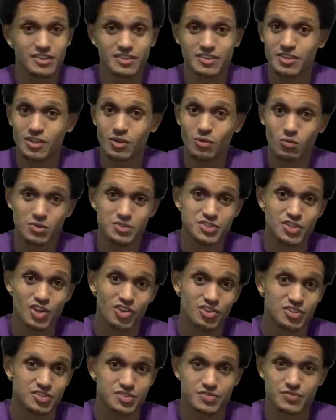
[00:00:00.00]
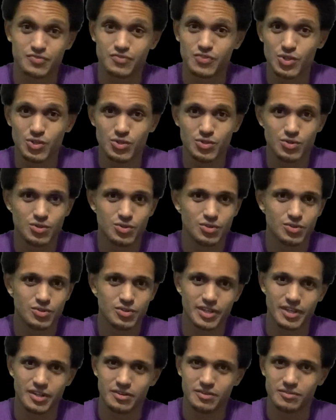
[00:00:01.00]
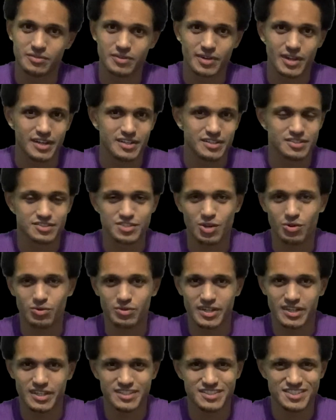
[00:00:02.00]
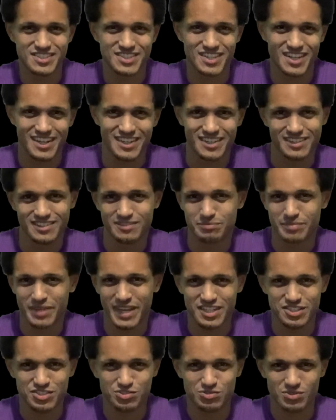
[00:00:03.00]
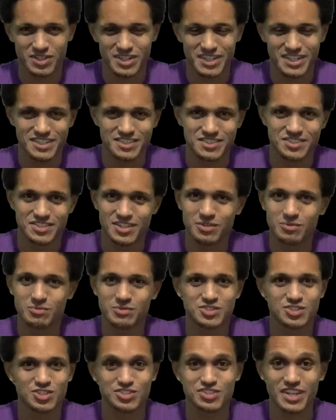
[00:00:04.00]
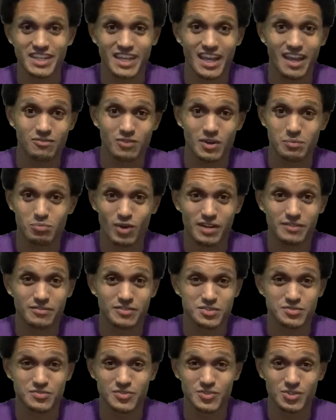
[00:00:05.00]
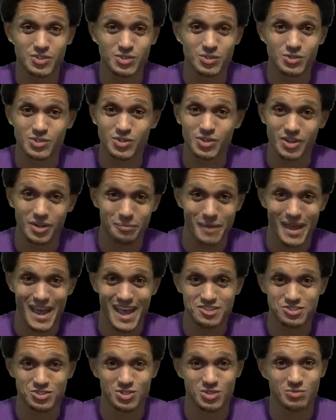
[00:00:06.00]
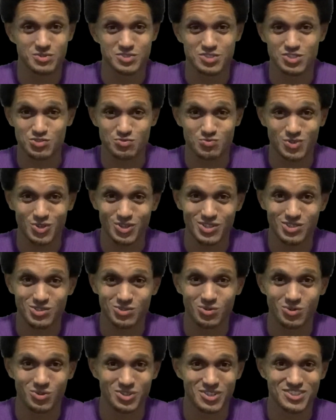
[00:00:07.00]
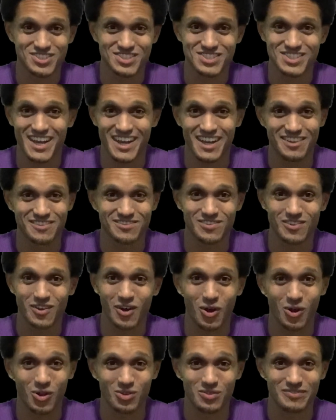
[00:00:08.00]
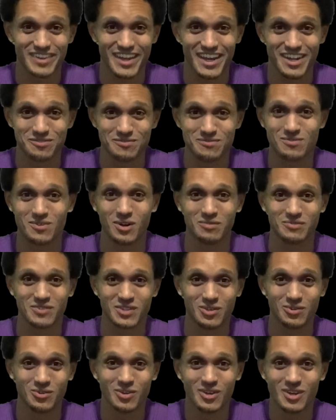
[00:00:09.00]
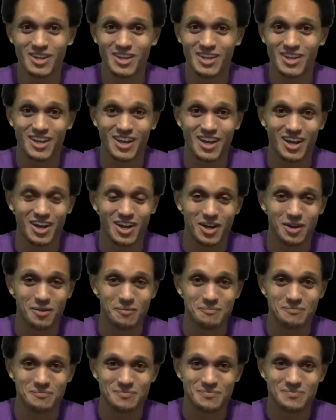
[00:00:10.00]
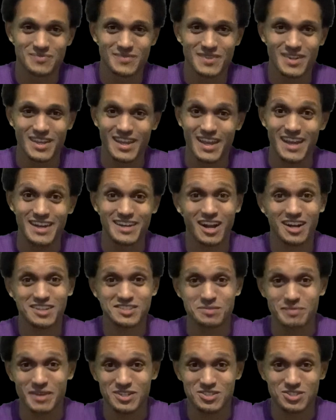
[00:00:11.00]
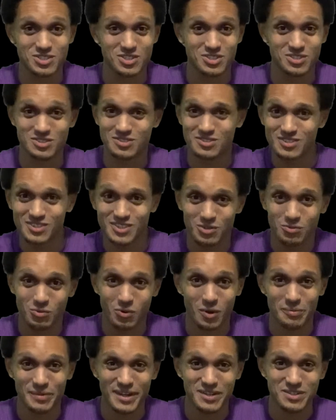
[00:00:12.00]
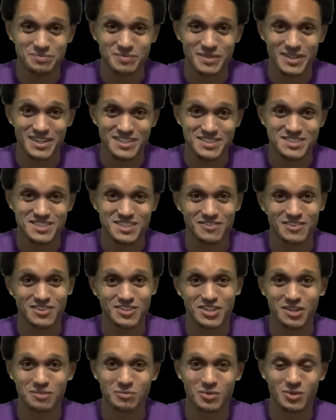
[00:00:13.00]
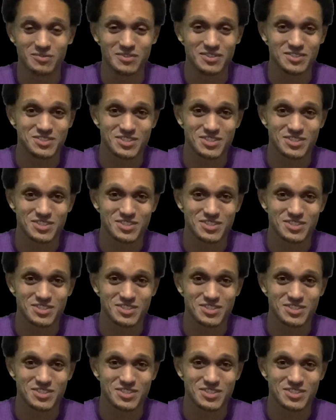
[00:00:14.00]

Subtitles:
There was all this food and donuts and pastries. It was just like every breakfast food you could imagine. It was just really cool to just have all of that in front of you. And not to mention, you were about to be in a Stephen King movie.